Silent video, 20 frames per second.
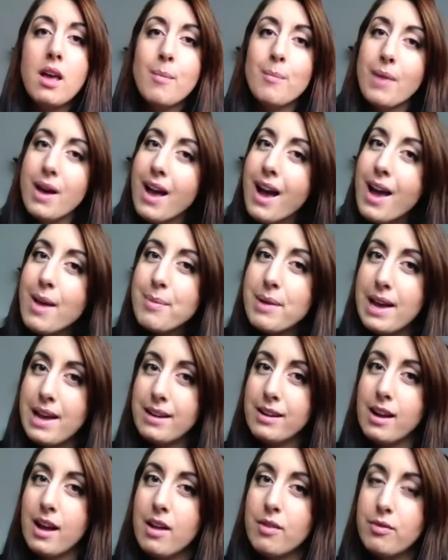my
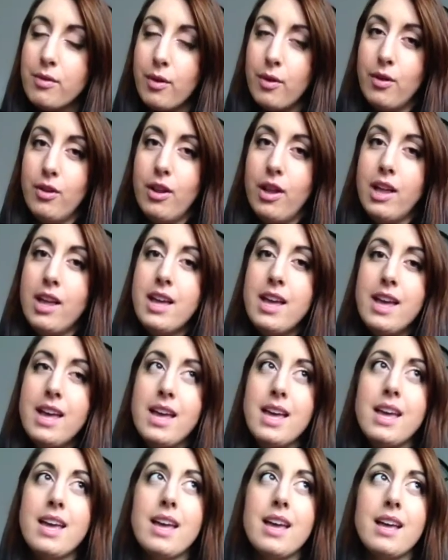iPad got full
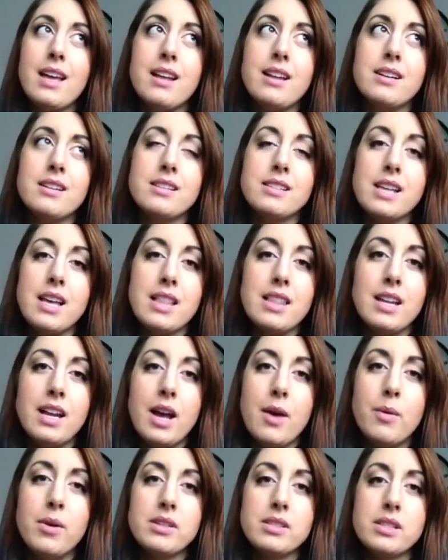and said that
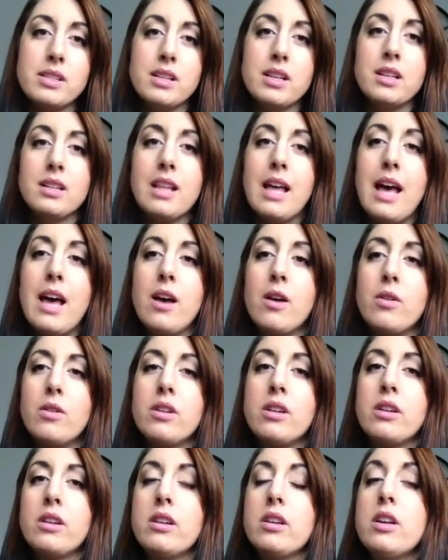I wasn't
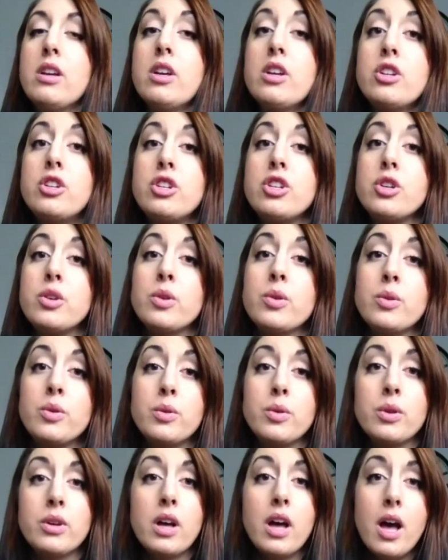allowed
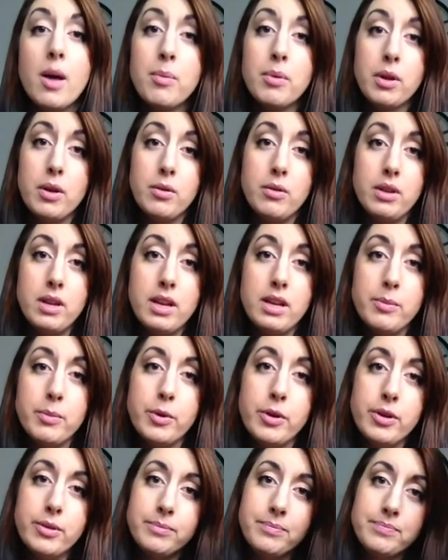to upload
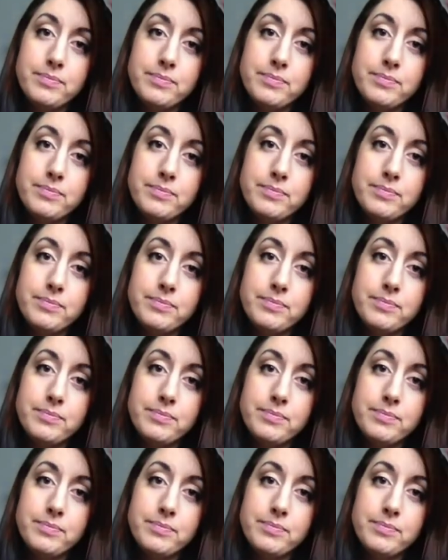anymore.